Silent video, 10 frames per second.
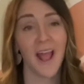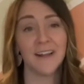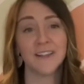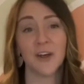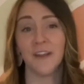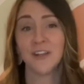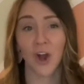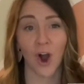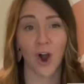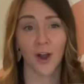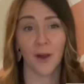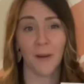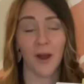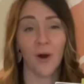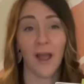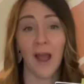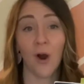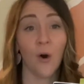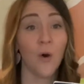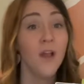And so they talk about
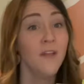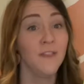how